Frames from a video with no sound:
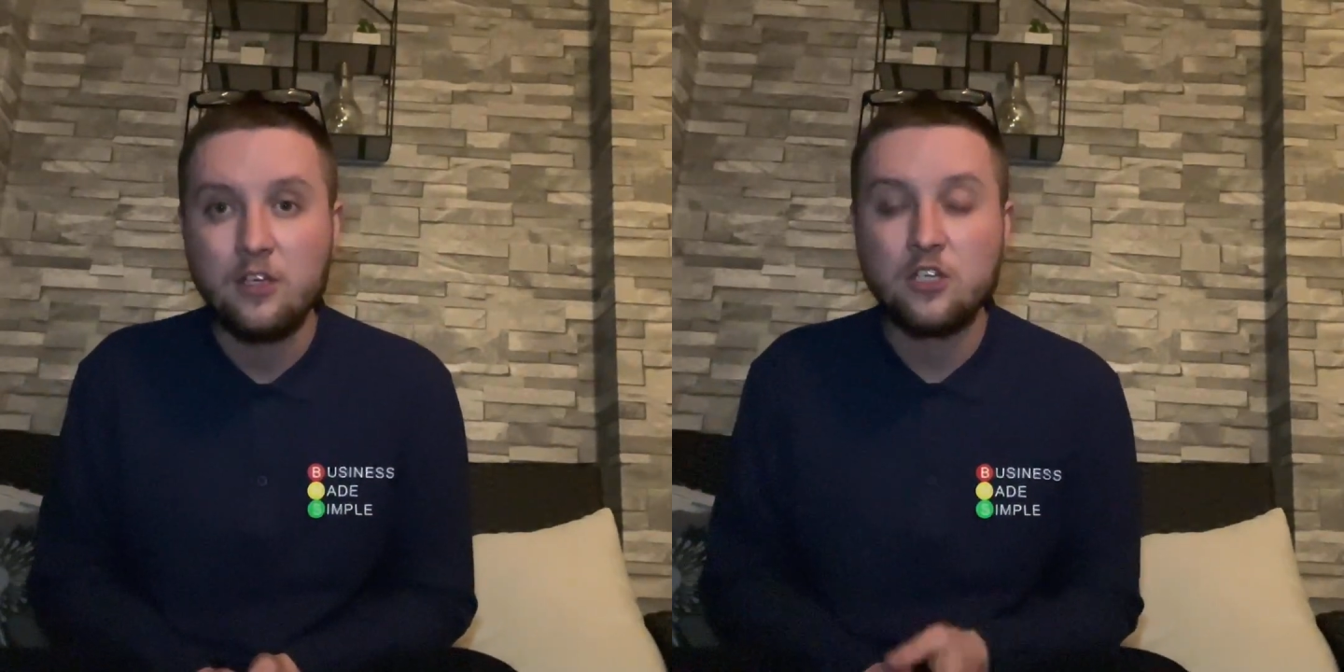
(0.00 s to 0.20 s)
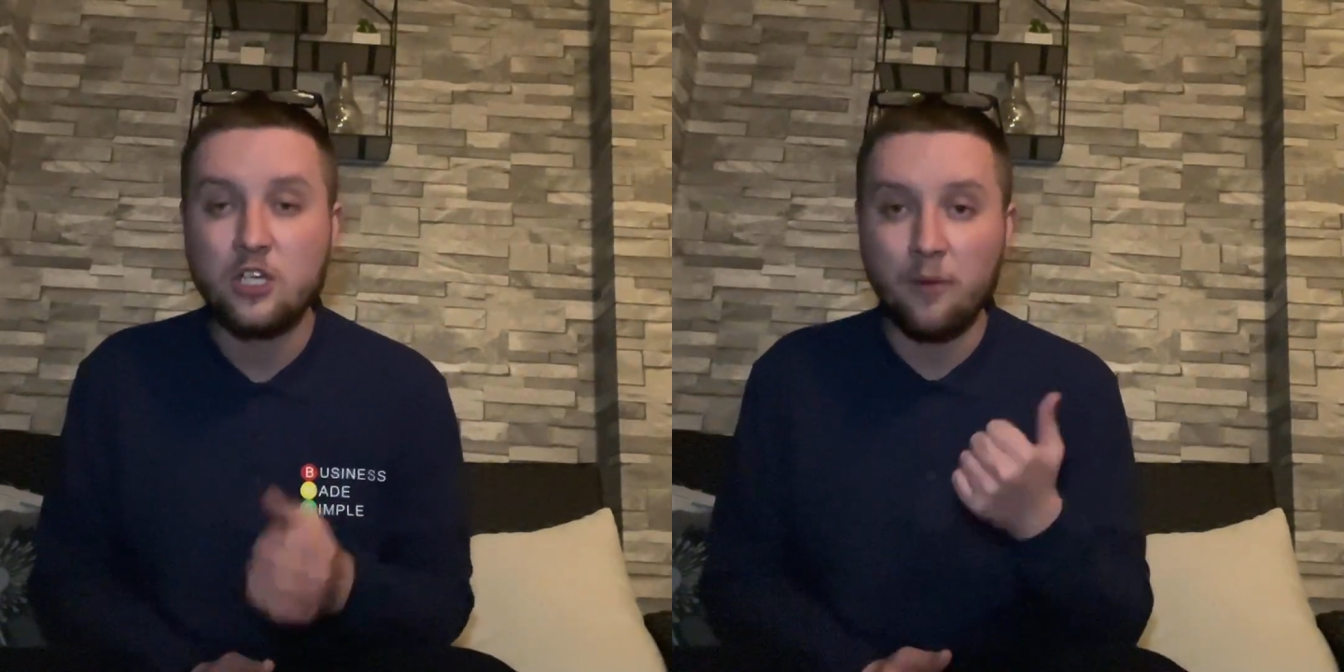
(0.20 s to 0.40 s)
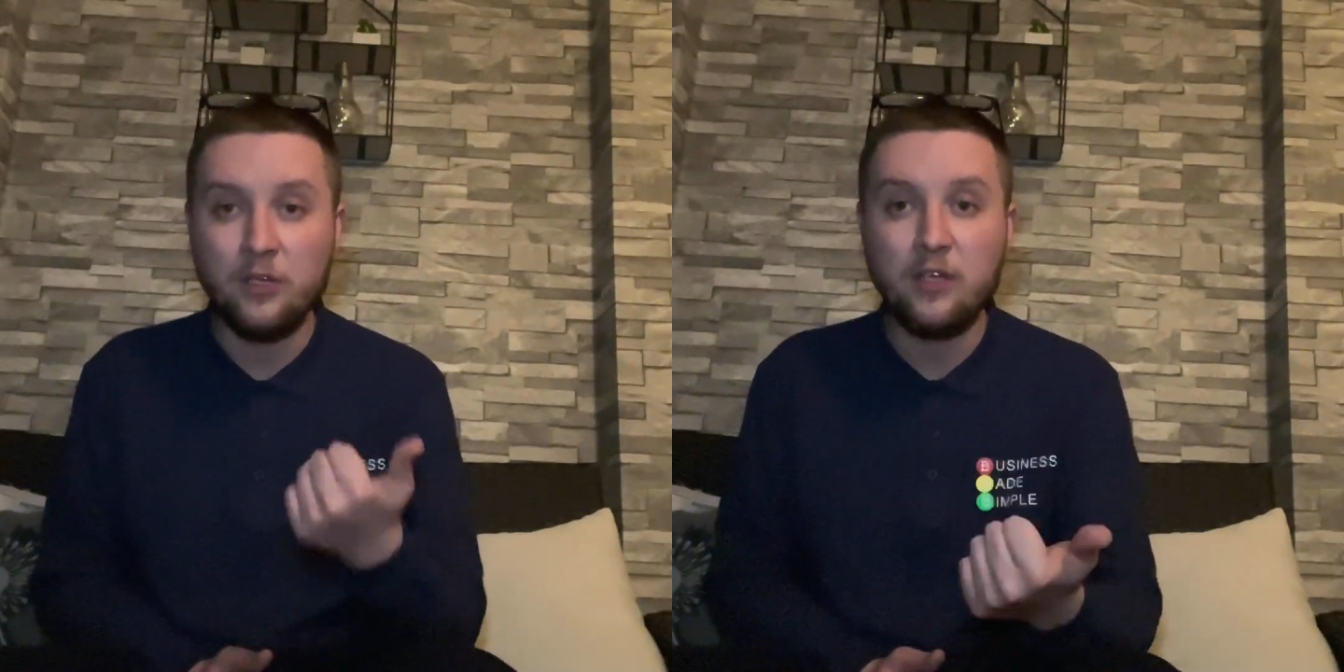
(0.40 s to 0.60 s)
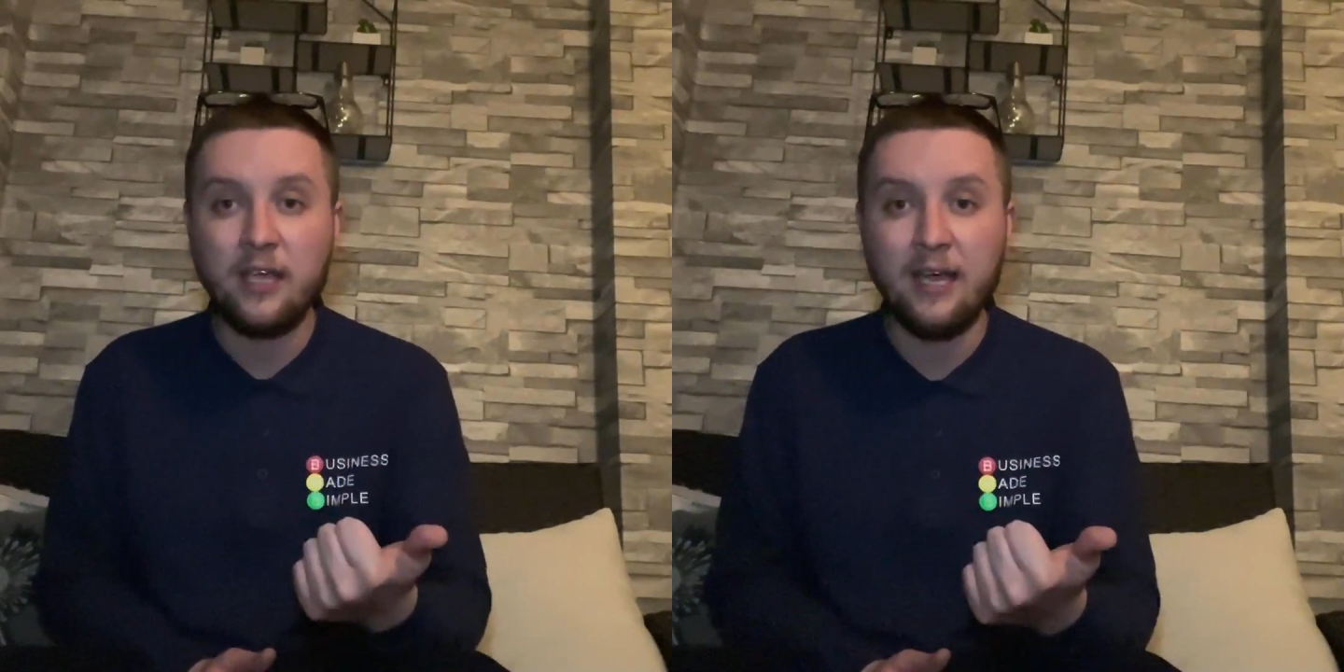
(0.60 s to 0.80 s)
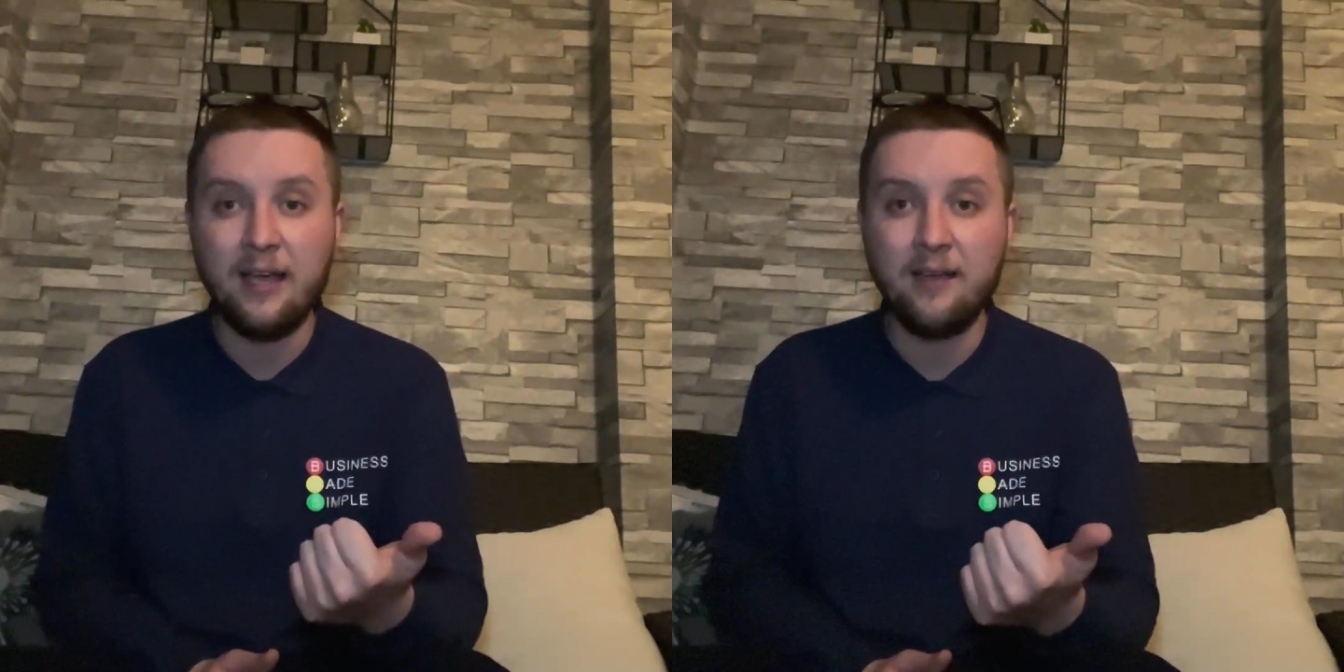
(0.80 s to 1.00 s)
Showing you
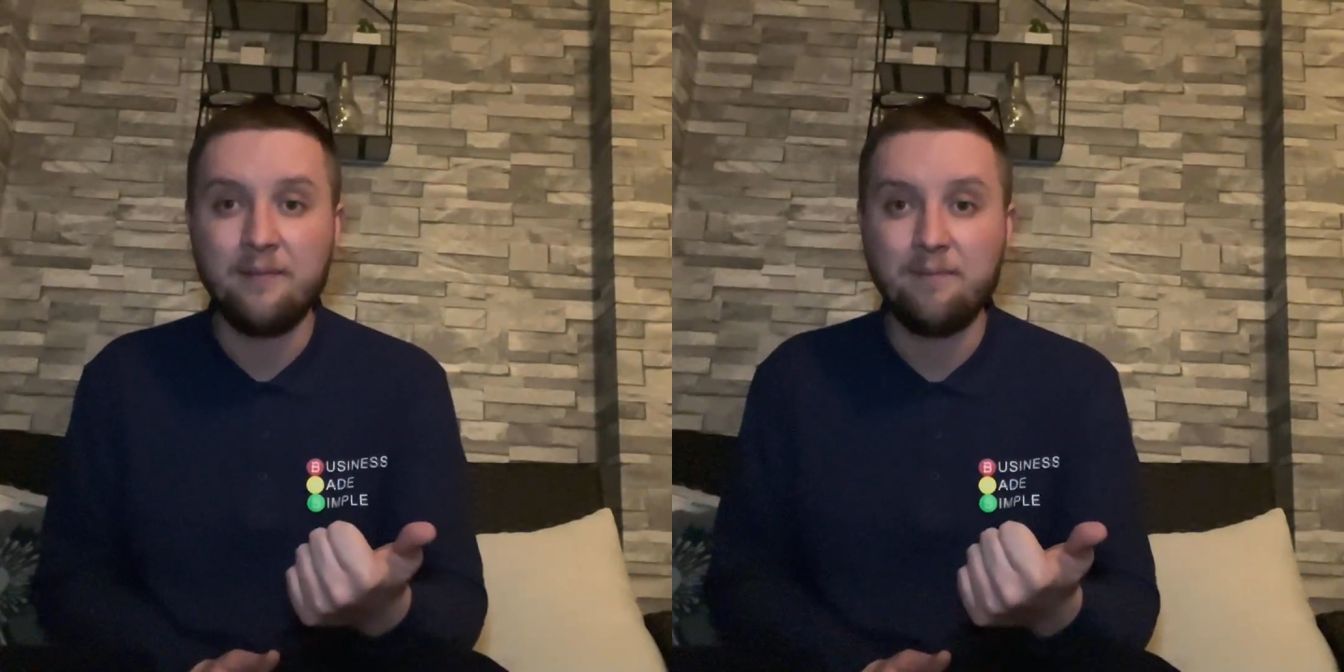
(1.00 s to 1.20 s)
care.